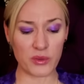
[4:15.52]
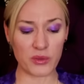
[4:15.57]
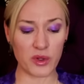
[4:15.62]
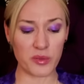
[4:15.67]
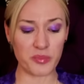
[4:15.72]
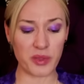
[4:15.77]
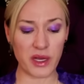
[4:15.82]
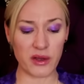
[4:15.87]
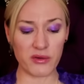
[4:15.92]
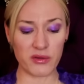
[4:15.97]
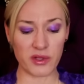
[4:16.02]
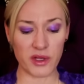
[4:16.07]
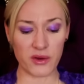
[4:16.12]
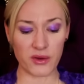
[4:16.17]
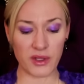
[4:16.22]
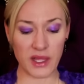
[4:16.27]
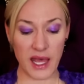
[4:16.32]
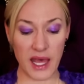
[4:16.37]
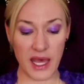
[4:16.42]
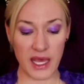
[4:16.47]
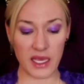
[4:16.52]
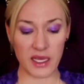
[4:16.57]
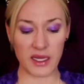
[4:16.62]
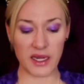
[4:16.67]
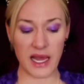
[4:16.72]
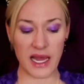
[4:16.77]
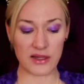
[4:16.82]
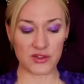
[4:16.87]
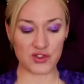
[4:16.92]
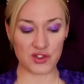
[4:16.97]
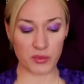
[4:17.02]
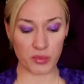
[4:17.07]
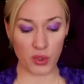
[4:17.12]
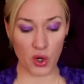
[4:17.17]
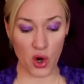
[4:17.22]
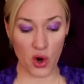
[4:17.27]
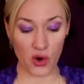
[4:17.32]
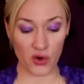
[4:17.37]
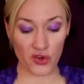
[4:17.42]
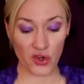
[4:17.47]
were both okay and had
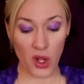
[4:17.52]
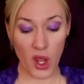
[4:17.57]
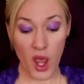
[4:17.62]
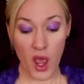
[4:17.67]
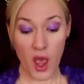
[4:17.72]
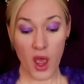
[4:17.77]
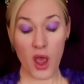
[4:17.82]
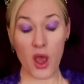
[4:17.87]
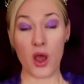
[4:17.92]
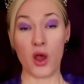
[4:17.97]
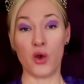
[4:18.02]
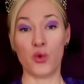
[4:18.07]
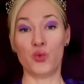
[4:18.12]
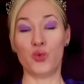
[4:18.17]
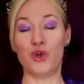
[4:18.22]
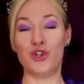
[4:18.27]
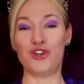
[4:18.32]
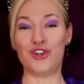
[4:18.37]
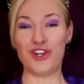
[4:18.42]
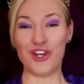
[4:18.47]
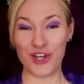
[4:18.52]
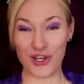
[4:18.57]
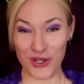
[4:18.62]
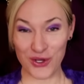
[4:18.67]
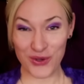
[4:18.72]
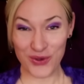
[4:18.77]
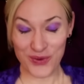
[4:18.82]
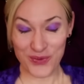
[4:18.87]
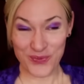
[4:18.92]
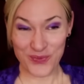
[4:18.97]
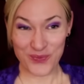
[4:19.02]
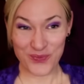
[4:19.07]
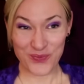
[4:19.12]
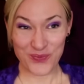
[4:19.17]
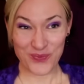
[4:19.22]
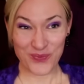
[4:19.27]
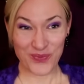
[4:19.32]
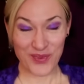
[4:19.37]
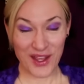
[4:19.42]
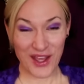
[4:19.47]
support. Would you
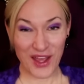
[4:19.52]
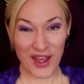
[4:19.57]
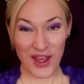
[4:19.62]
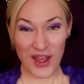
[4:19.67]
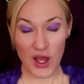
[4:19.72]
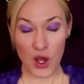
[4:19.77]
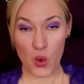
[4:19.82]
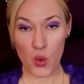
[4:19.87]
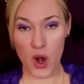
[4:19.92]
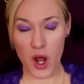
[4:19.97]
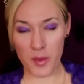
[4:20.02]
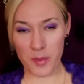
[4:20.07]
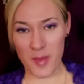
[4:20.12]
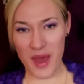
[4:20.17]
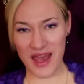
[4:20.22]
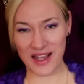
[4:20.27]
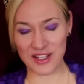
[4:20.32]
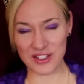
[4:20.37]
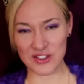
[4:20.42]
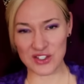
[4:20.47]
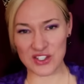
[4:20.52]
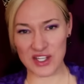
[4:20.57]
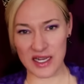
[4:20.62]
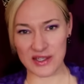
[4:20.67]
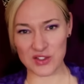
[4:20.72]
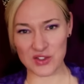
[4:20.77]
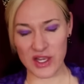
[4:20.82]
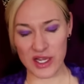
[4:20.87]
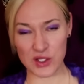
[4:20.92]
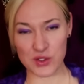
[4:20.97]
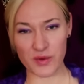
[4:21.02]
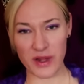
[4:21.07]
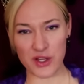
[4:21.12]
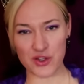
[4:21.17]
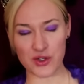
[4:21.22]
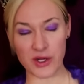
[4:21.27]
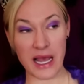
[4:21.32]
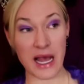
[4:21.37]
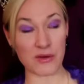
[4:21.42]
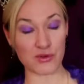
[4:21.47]
want Meghan Sussex
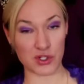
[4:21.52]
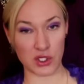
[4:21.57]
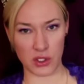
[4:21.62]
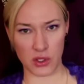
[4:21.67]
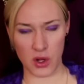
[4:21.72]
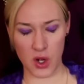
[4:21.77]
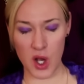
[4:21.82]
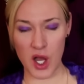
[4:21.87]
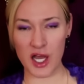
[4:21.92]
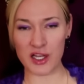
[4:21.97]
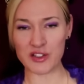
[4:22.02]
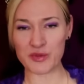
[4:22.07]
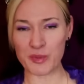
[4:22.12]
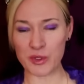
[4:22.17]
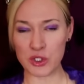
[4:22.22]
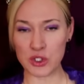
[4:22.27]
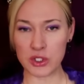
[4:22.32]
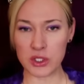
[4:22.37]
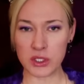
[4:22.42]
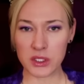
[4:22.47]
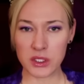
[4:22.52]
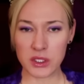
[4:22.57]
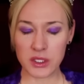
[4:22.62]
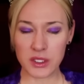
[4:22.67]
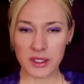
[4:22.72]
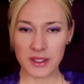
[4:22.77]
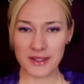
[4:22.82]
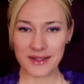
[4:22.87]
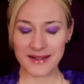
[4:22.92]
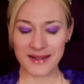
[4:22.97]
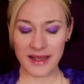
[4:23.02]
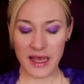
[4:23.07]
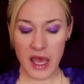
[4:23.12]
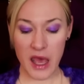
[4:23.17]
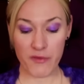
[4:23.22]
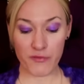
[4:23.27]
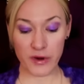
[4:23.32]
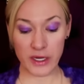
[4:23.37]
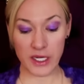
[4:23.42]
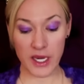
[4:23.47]
reaching out to your husband
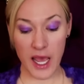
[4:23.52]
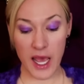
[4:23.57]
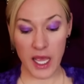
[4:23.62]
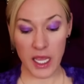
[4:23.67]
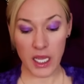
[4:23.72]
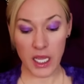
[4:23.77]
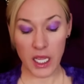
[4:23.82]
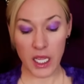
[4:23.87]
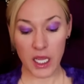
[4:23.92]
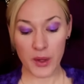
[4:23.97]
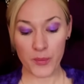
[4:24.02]
every day?